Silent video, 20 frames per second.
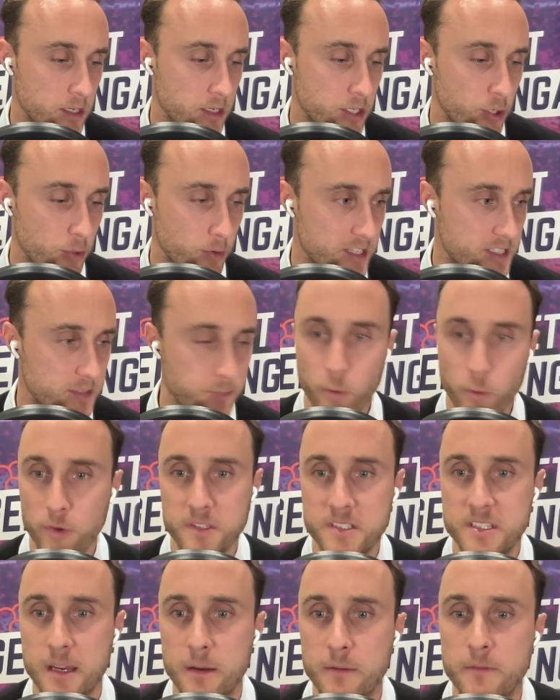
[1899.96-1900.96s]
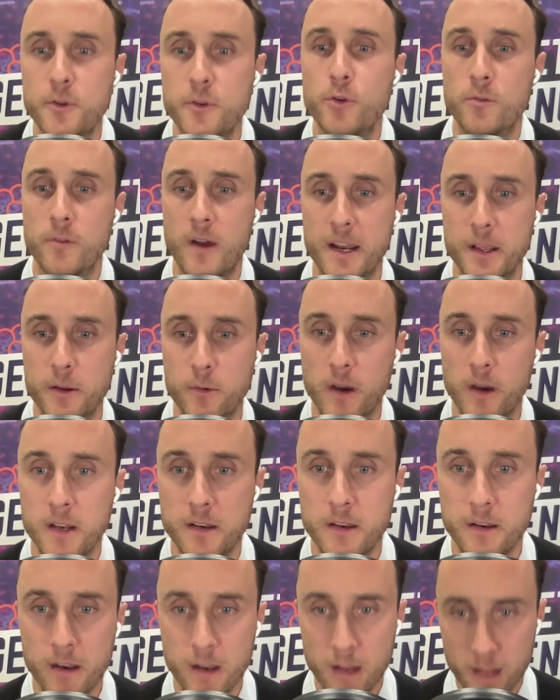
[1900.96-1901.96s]
US sports team, if you were running
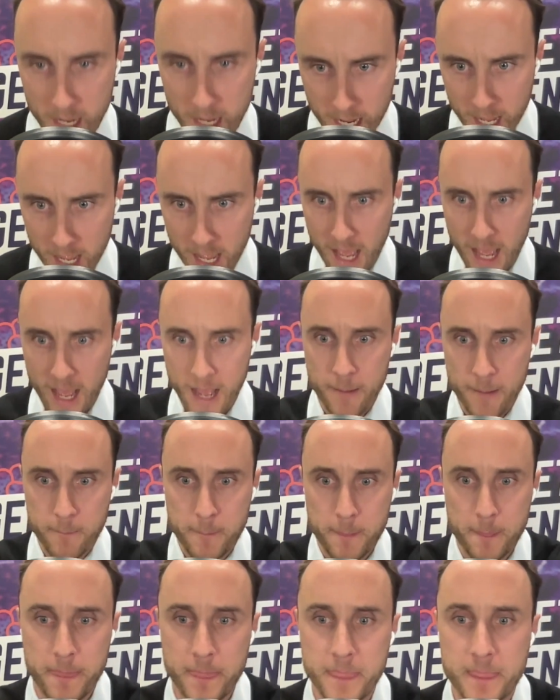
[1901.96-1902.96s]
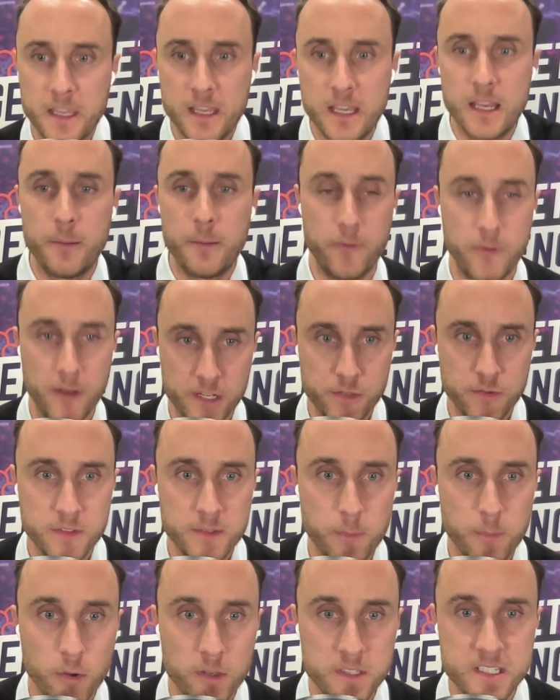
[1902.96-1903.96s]
one, a professional
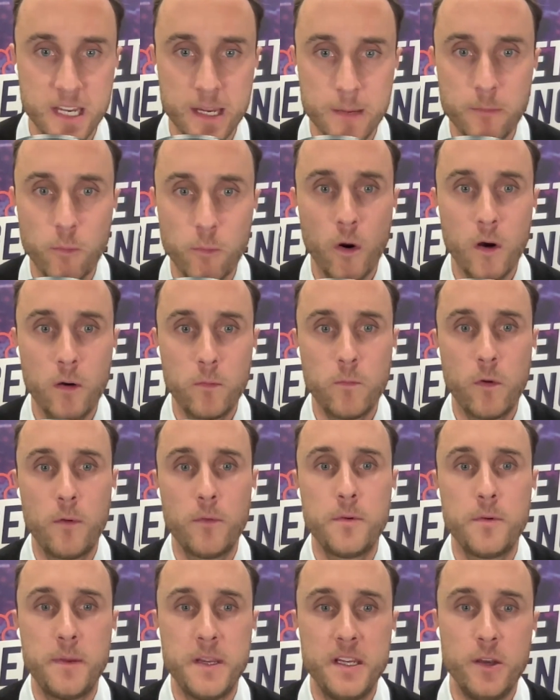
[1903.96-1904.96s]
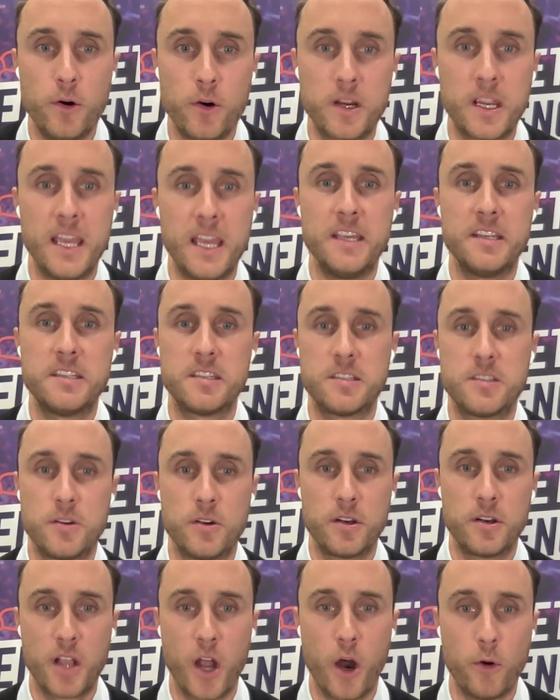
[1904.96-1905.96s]
sports team, what would be your keys to
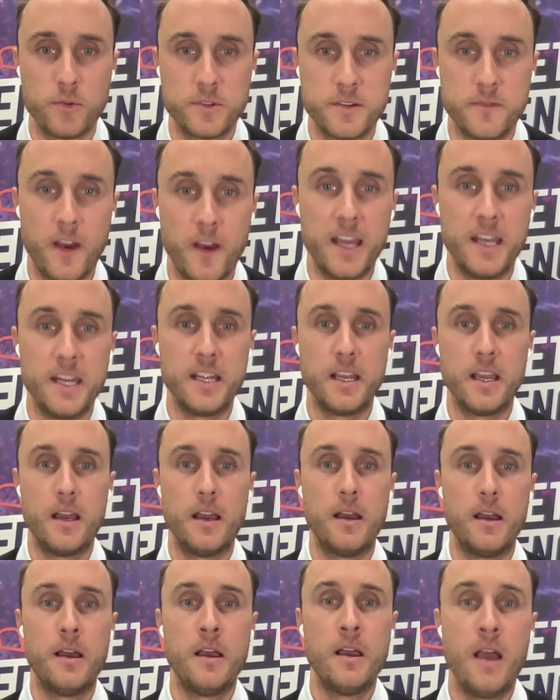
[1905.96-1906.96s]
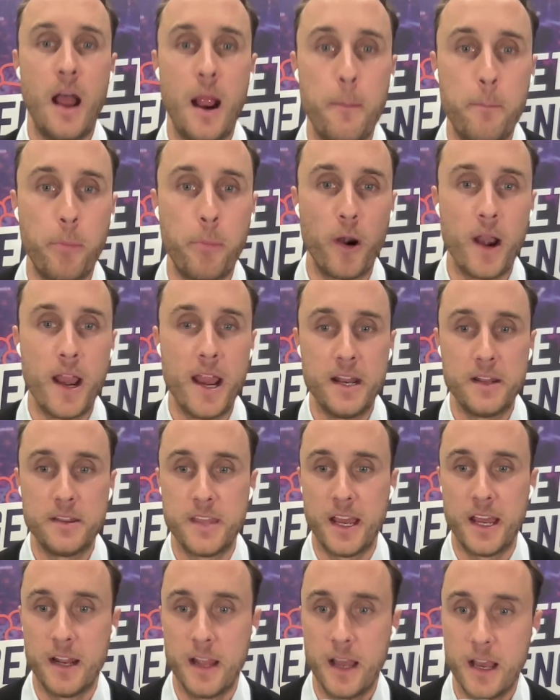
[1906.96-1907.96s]
sort of cultivating a brand
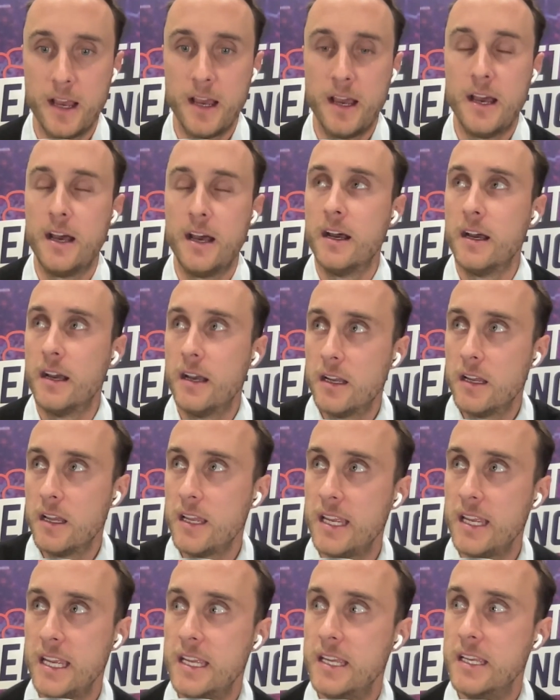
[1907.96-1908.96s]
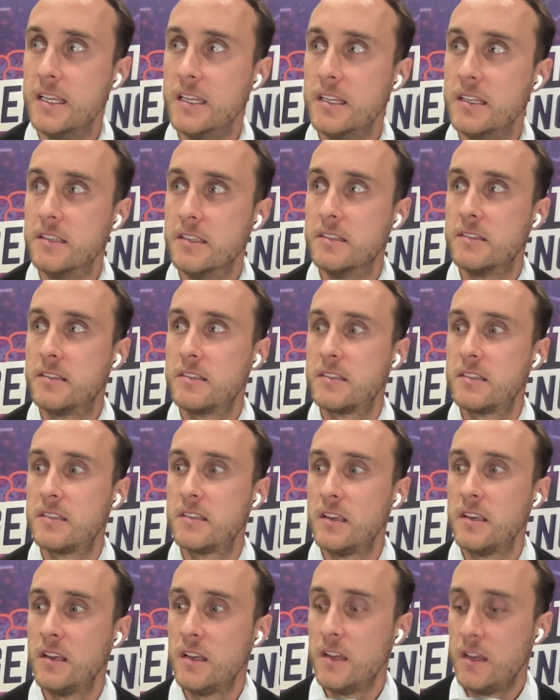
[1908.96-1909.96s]
that is